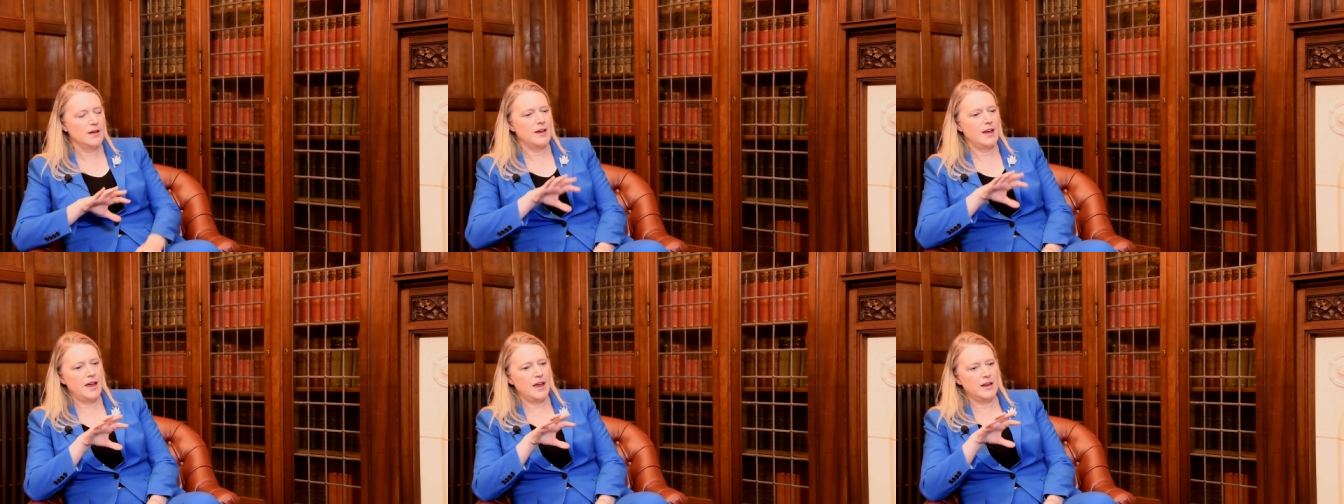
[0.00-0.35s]

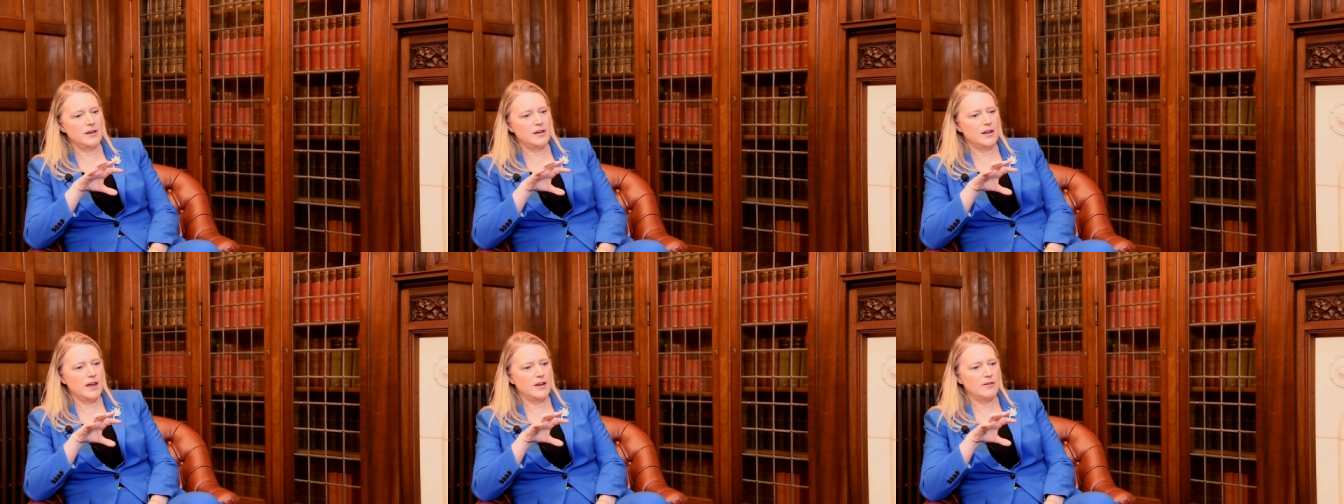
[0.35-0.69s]

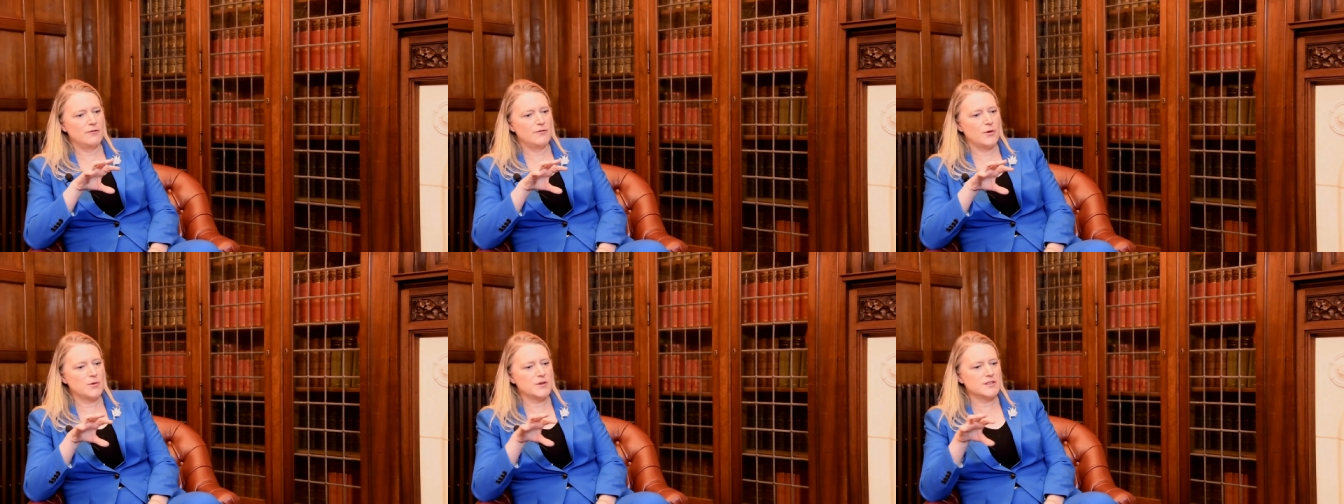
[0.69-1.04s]
and,
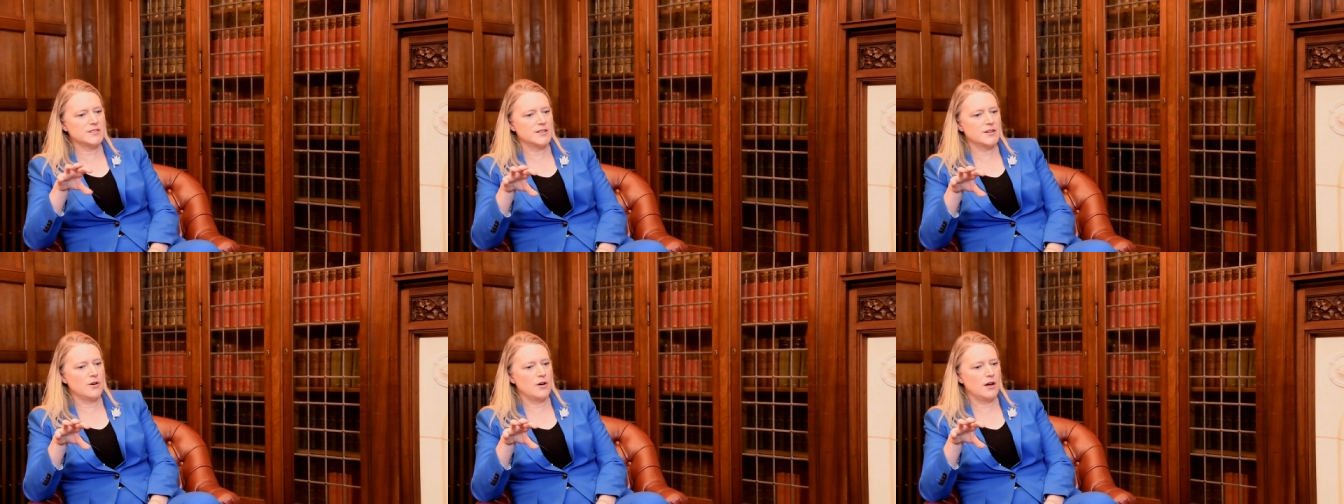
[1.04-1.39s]
and
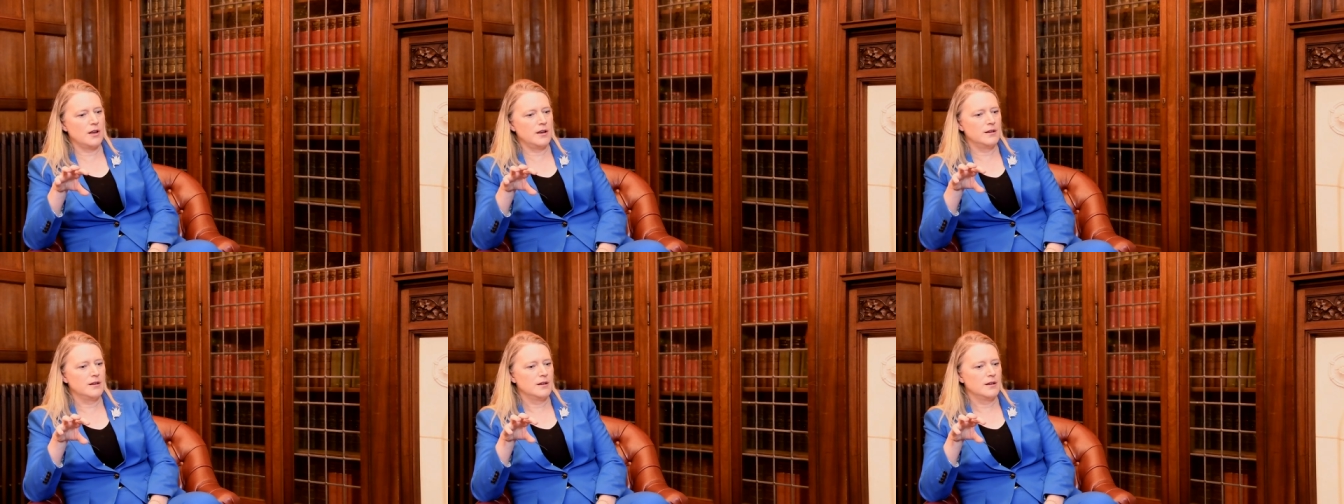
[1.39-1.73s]
focusing
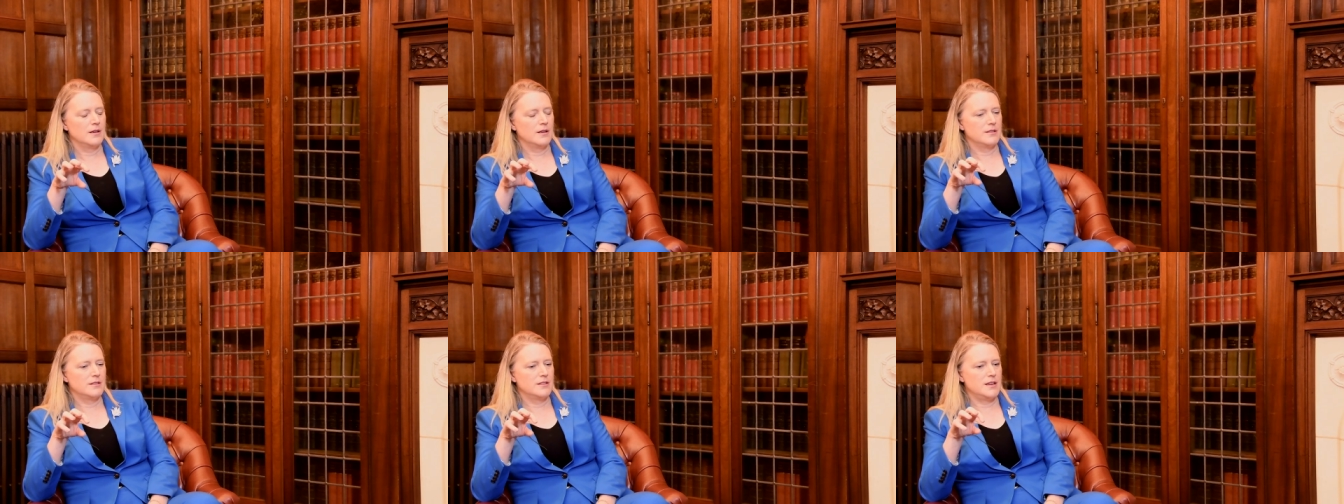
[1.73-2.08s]
on
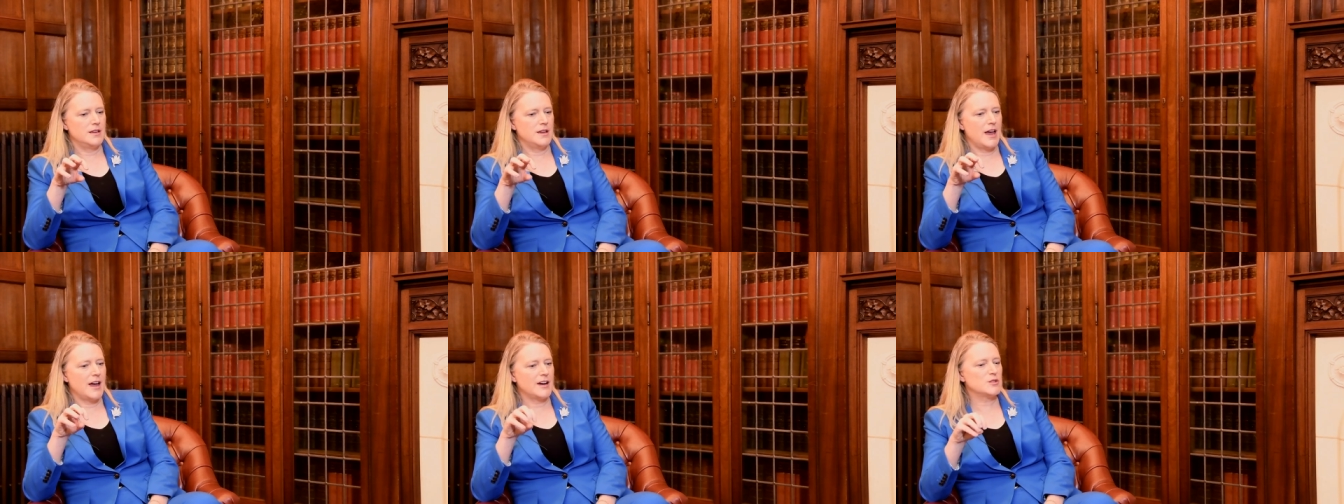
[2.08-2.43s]

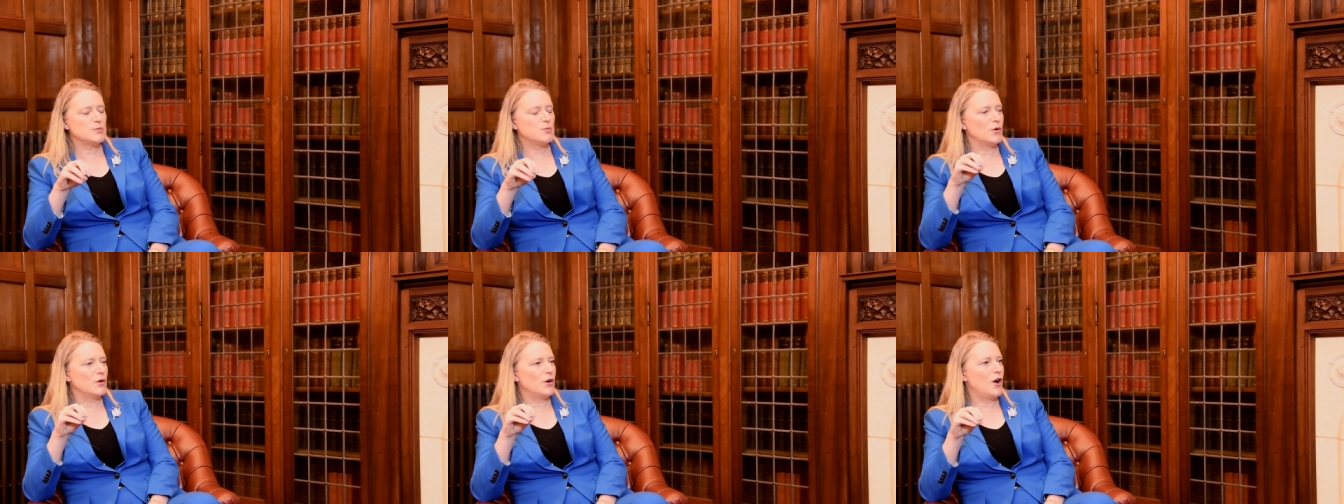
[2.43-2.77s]
the
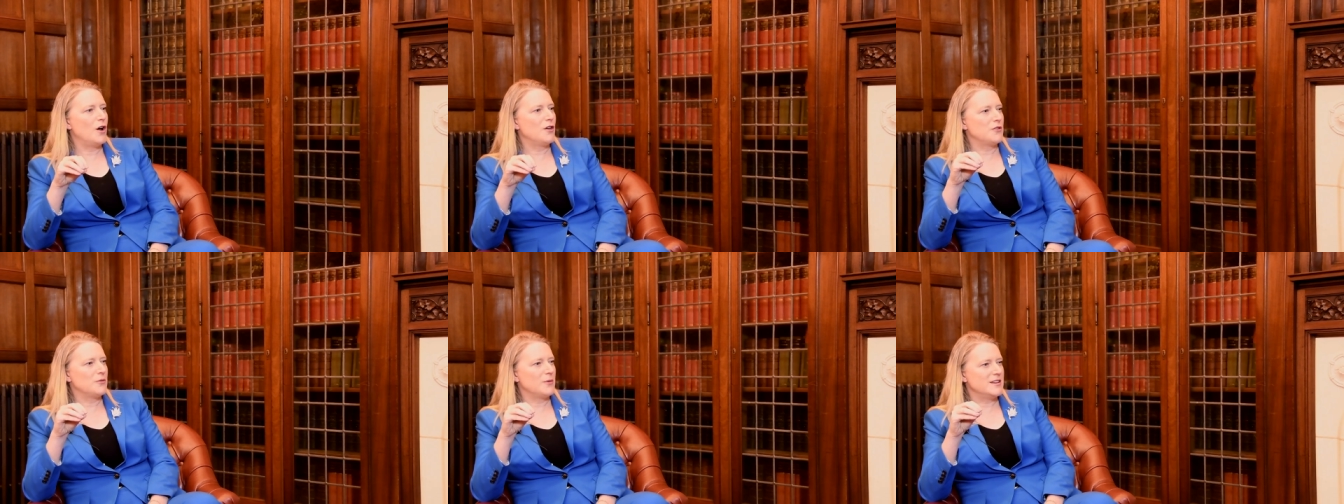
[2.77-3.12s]
export
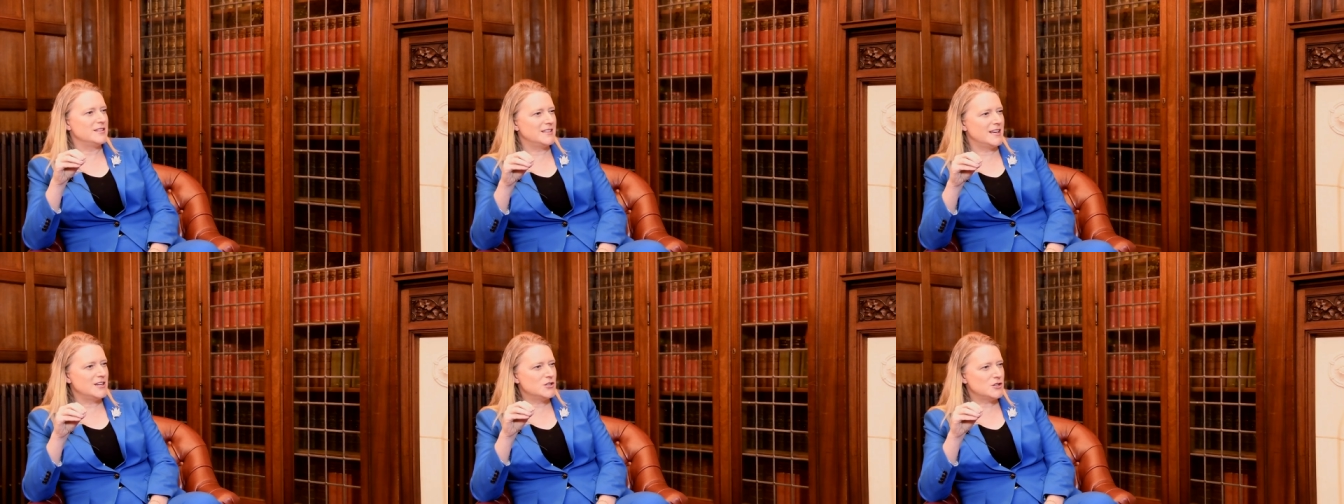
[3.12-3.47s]

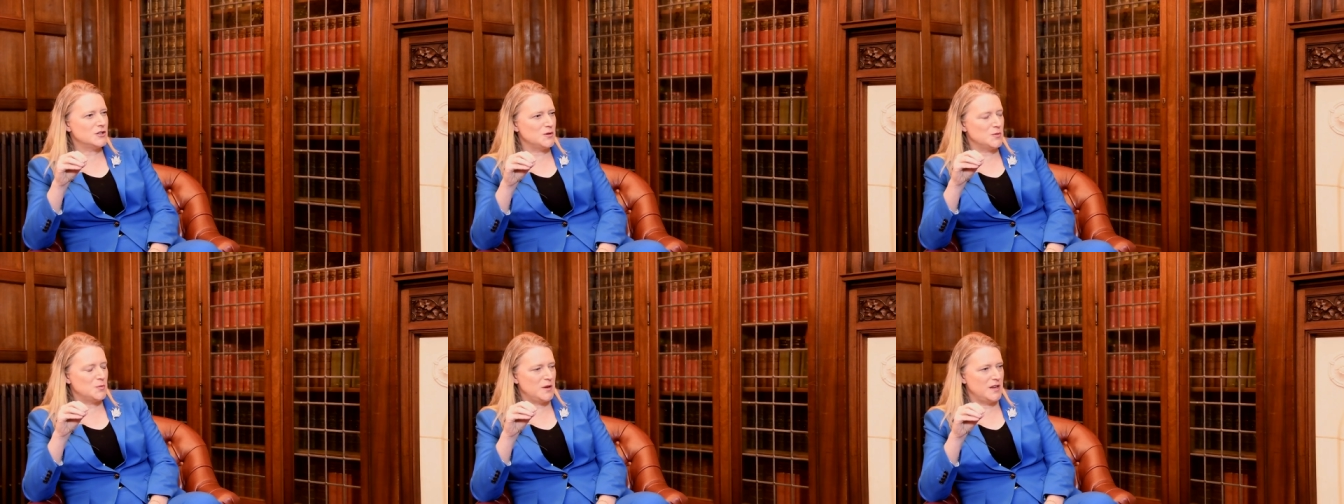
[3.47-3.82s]

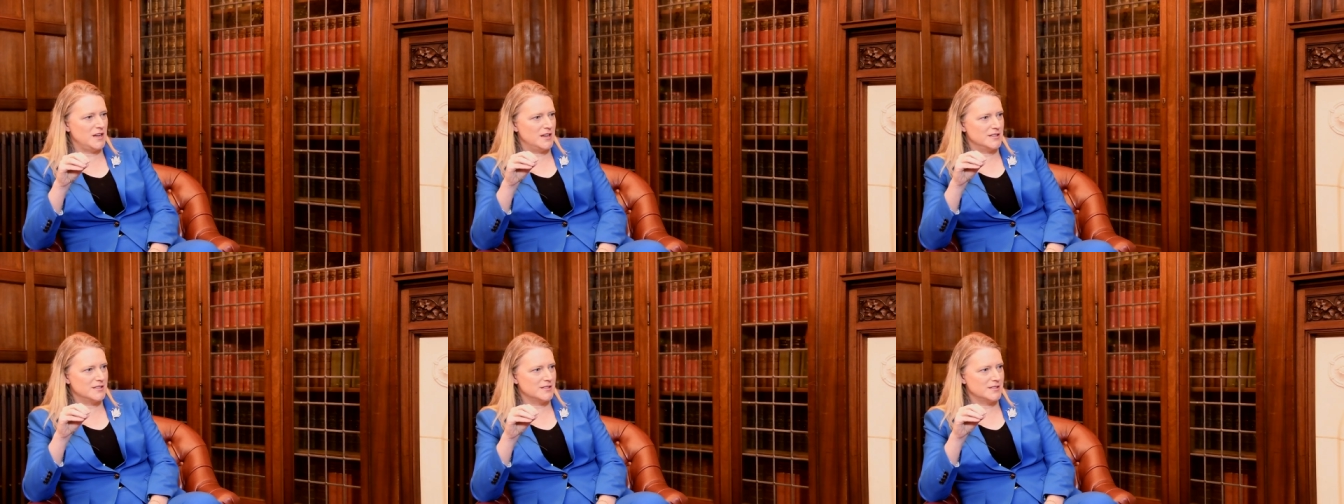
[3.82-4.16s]
authorization
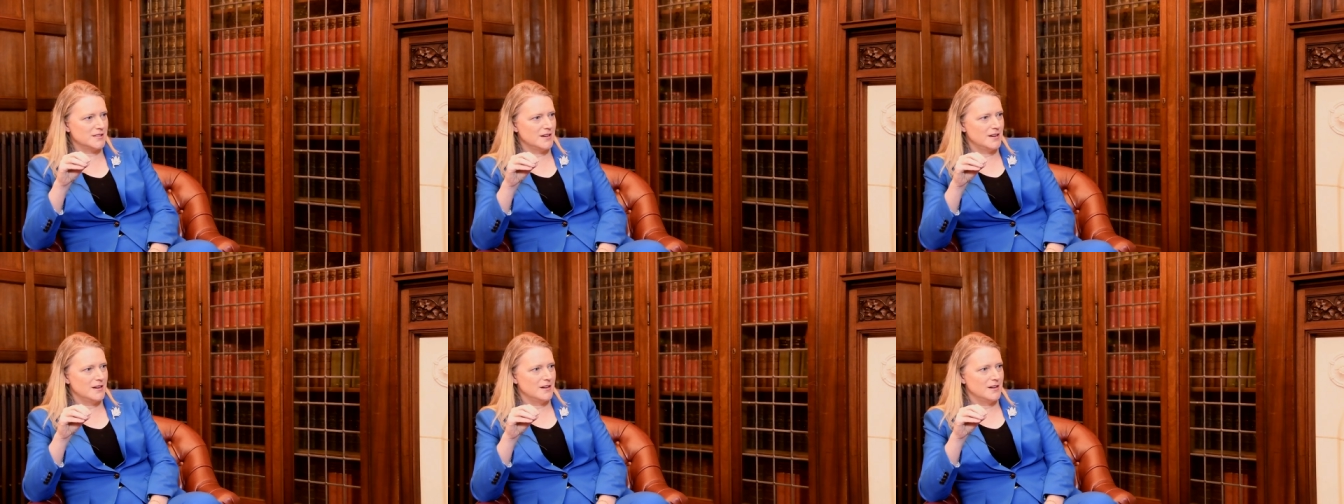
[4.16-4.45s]
piece